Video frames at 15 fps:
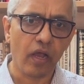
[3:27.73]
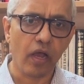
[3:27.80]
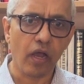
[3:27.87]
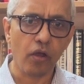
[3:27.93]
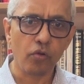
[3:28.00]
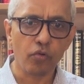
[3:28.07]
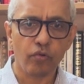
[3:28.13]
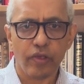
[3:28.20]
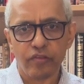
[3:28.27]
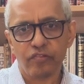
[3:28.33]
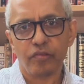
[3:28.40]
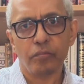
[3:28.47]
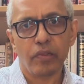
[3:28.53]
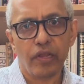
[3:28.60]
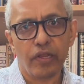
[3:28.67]
how to
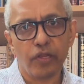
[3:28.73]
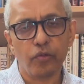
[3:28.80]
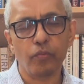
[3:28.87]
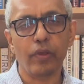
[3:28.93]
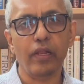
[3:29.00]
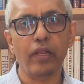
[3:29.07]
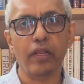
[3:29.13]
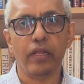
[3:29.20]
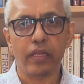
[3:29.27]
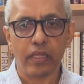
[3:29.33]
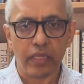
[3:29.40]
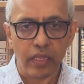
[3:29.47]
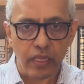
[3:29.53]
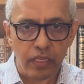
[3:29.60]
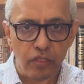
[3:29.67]
assimilate well and
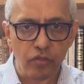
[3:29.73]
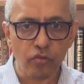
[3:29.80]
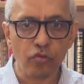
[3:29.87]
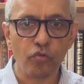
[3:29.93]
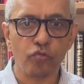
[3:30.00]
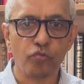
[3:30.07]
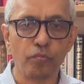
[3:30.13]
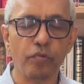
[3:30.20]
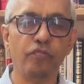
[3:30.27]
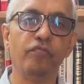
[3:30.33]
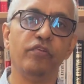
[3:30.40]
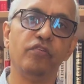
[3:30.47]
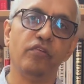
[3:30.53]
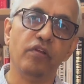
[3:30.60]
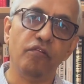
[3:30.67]
gain those
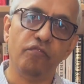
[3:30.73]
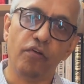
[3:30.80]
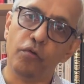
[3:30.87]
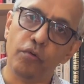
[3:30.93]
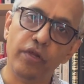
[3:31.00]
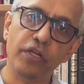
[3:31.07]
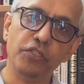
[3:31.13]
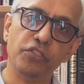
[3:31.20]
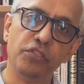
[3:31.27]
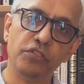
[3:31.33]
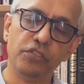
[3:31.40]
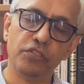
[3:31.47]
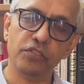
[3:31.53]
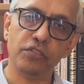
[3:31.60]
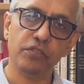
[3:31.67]
professional
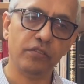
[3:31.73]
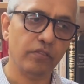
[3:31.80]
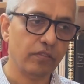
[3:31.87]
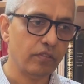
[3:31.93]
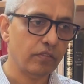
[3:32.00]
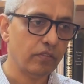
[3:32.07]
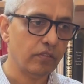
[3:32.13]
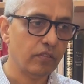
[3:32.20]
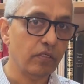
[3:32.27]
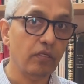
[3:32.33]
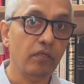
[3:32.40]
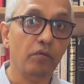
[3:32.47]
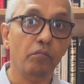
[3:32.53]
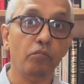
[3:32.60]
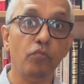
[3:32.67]
foundations.
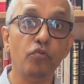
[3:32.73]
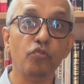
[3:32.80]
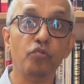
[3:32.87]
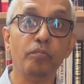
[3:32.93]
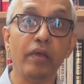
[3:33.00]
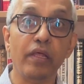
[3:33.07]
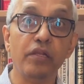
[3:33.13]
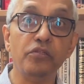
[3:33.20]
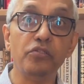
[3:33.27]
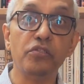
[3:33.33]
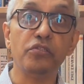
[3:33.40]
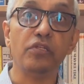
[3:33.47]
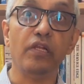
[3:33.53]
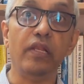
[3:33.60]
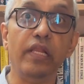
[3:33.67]
Most
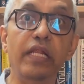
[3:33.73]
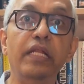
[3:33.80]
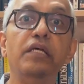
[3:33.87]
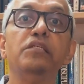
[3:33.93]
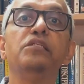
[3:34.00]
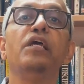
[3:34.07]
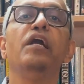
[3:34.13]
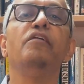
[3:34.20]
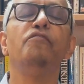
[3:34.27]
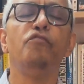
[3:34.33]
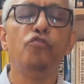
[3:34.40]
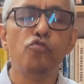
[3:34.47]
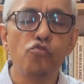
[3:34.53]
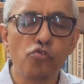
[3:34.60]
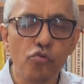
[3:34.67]
managers and leaders have
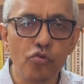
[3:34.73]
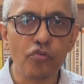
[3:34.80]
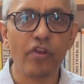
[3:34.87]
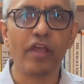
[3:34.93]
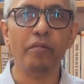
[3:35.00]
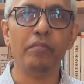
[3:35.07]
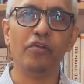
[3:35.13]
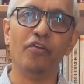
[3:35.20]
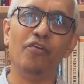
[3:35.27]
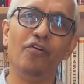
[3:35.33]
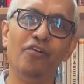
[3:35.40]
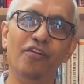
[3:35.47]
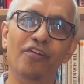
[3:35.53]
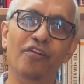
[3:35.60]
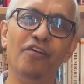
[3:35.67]
no time at
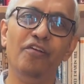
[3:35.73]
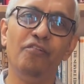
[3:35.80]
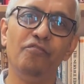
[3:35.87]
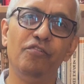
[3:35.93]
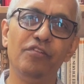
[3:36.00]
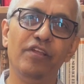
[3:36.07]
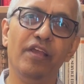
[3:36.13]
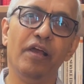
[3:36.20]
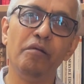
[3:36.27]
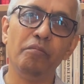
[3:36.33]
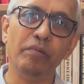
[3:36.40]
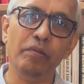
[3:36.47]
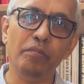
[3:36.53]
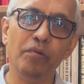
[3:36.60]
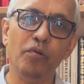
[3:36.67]
all for the young
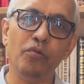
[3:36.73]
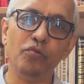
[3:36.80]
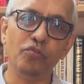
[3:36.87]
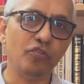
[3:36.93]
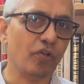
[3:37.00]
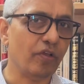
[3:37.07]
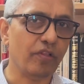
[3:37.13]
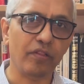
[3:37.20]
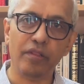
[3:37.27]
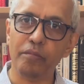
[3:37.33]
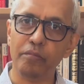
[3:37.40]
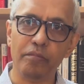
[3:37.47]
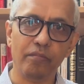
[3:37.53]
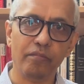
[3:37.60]
people who join them.